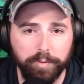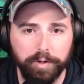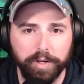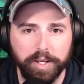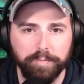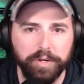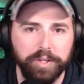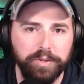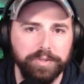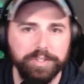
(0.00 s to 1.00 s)
we're getting pretty
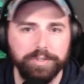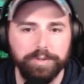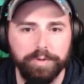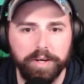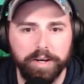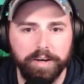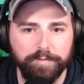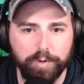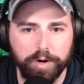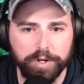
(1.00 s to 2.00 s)
close to uh,
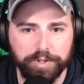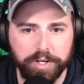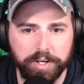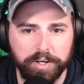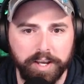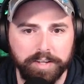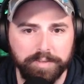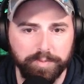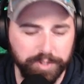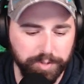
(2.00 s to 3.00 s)
400 here again,
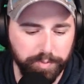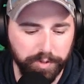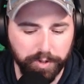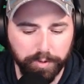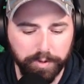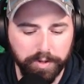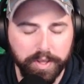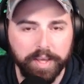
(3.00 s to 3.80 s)
which is pretty cool.